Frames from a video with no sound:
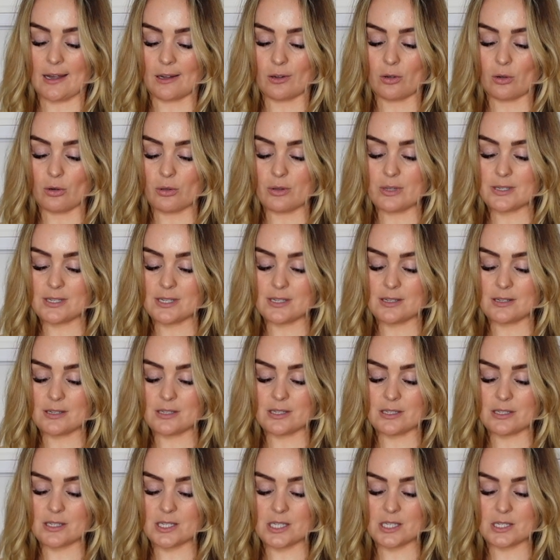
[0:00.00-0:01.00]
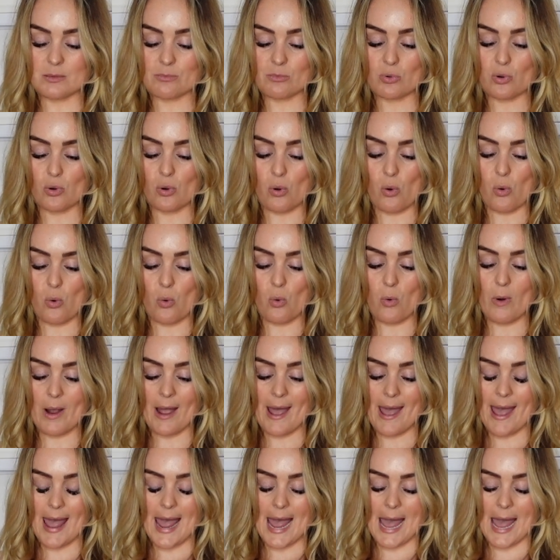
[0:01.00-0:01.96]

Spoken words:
I got this in the small